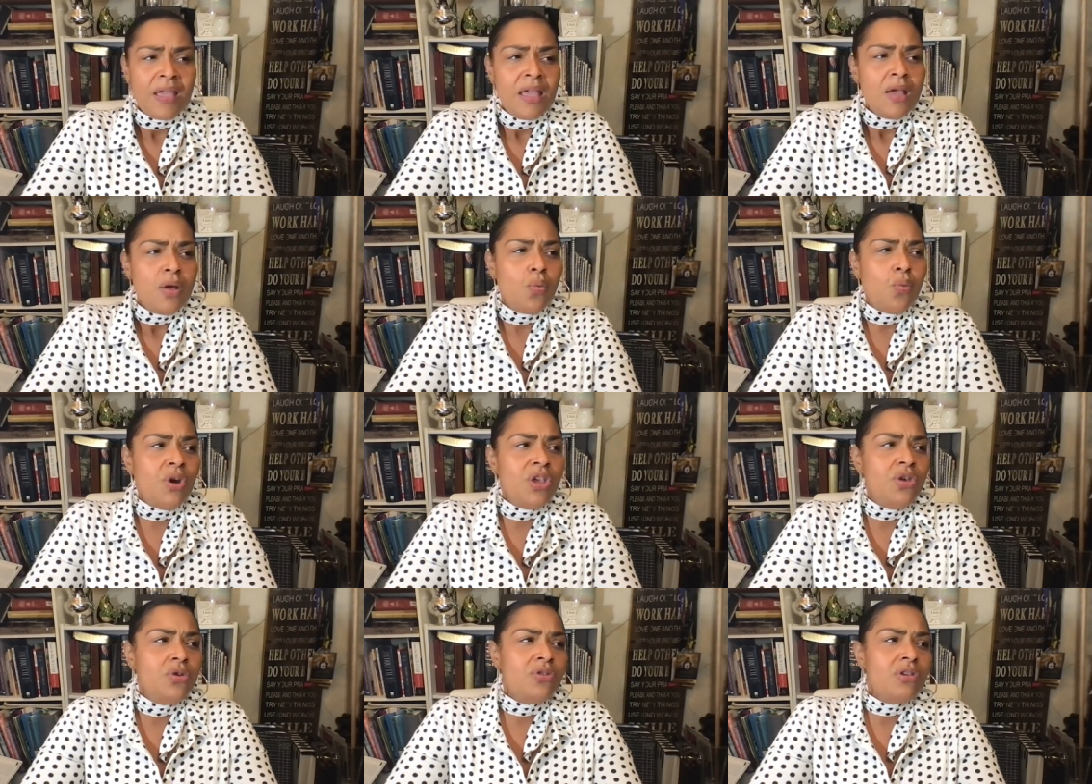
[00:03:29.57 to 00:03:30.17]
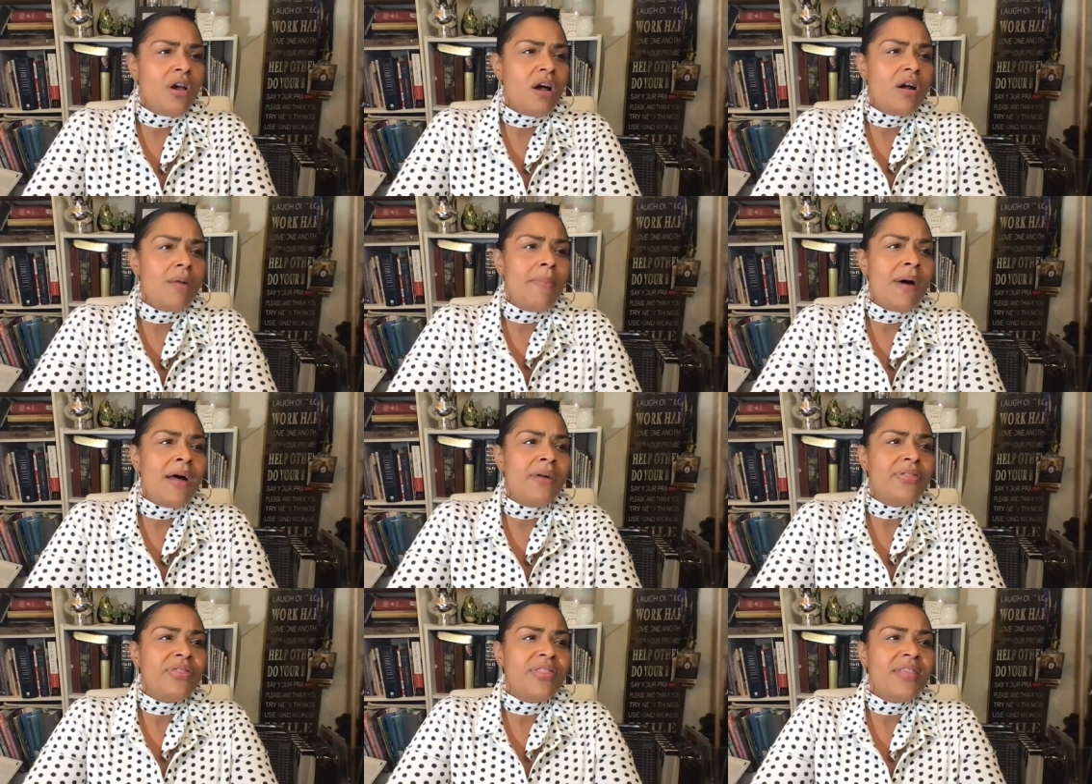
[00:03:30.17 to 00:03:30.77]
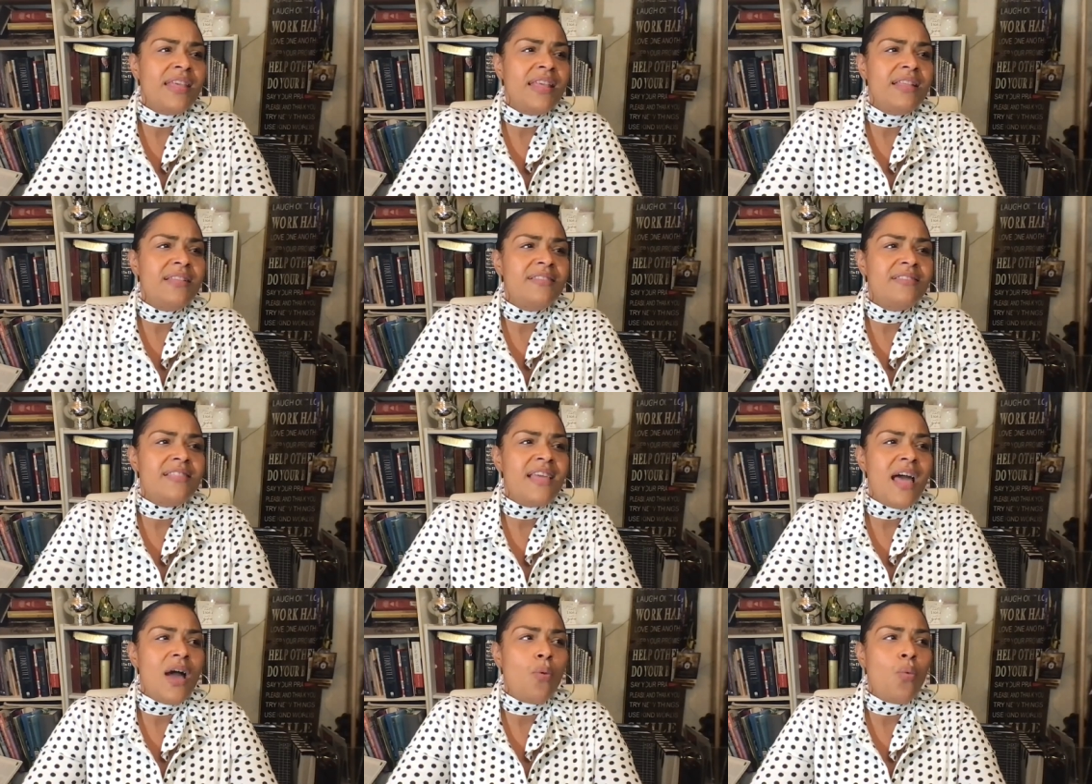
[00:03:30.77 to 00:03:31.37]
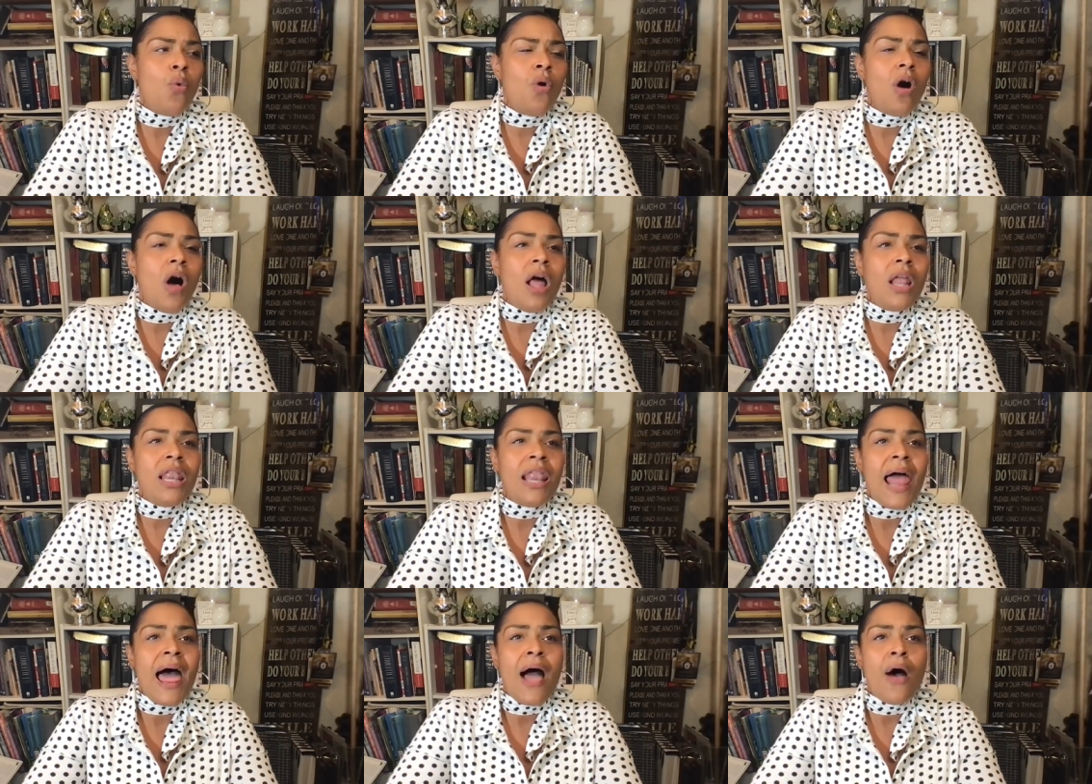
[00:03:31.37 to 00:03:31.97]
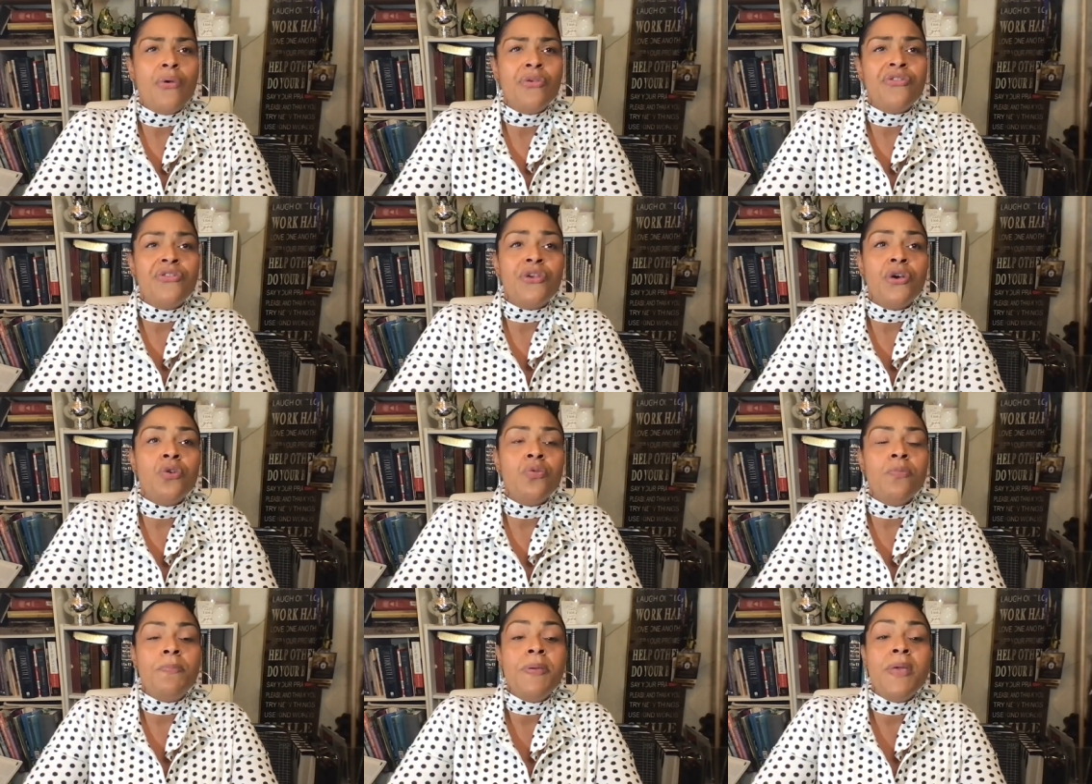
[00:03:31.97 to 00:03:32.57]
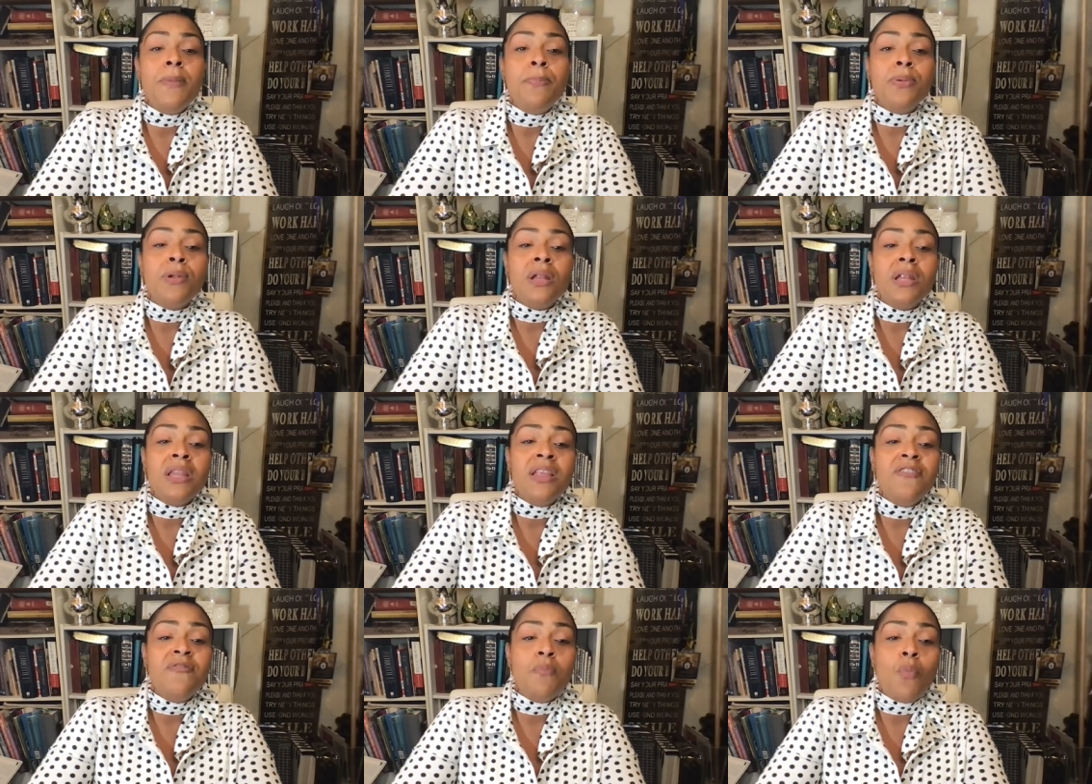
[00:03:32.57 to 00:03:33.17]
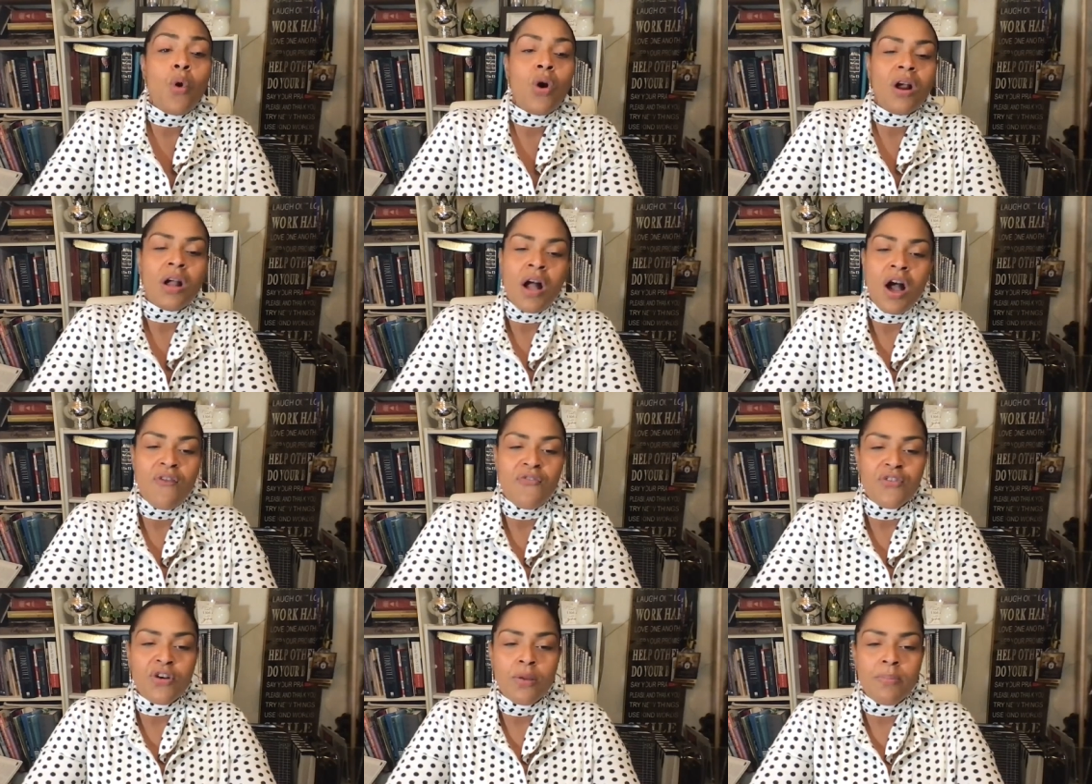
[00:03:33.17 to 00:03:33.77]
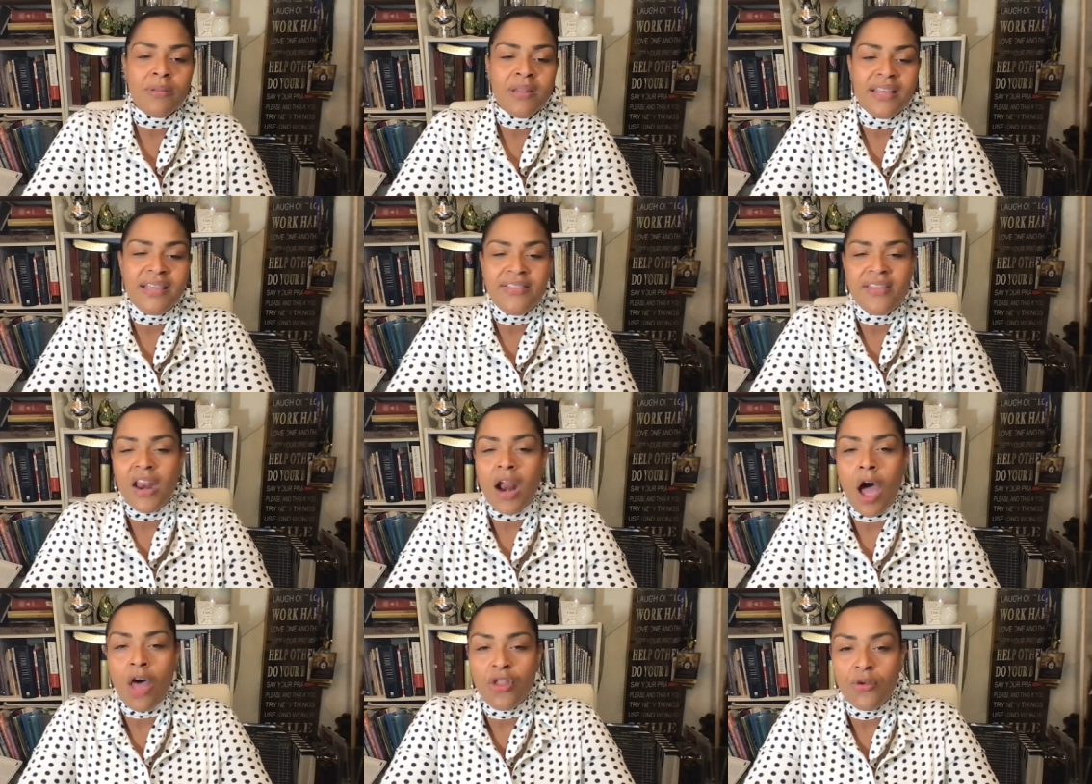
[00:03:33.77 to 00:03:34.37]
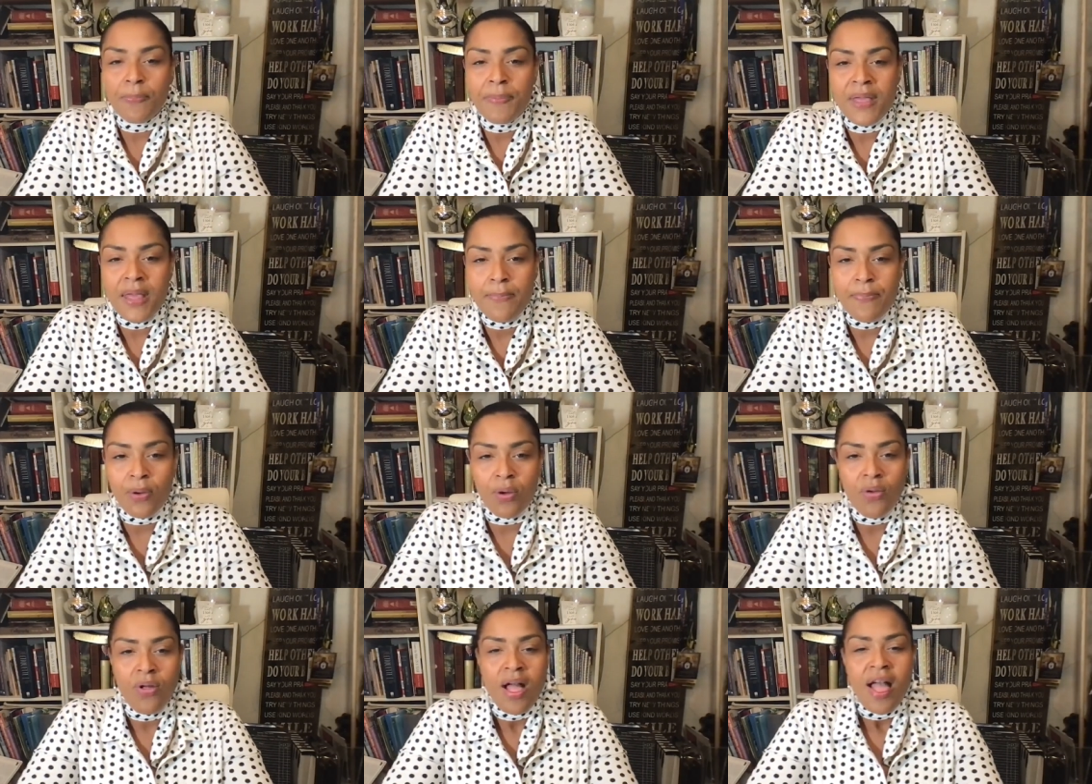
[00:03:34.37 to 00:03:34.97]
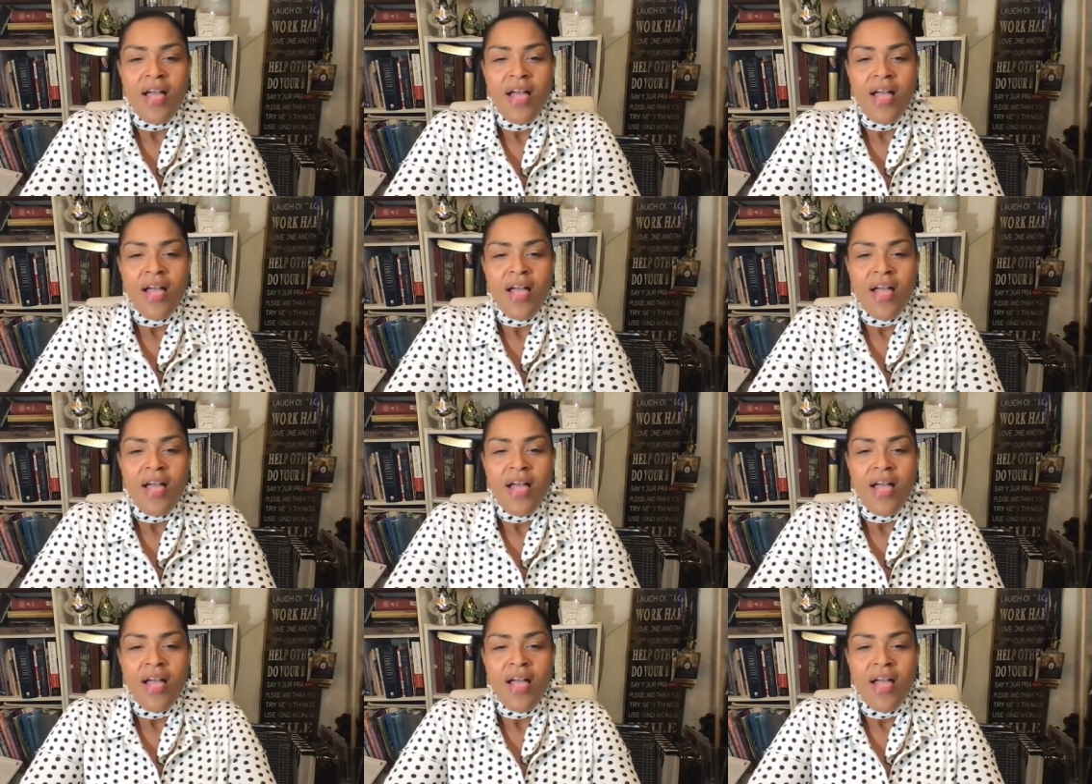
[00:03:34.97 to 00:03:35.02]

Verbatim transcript: when you talk about things that will allow certain people to live more comfortably than other people,